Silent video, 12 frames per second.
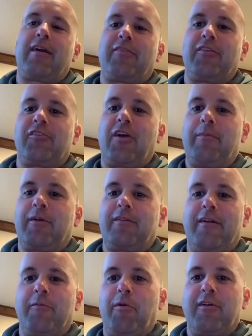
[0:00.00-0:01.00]
I got the job at
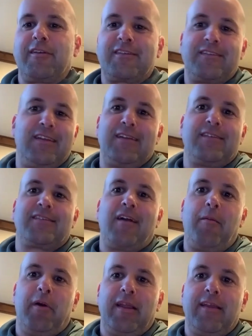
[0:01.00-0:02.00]
Kleiner Perkins, because they needed
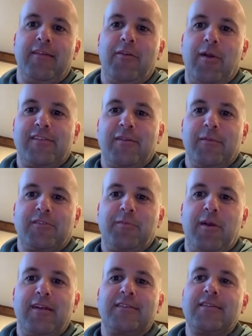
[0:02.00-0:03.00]
somebody who had some
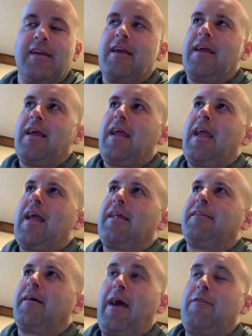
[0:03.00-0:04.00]
experience.
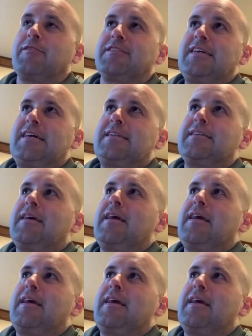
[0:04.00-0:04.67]
And that was it.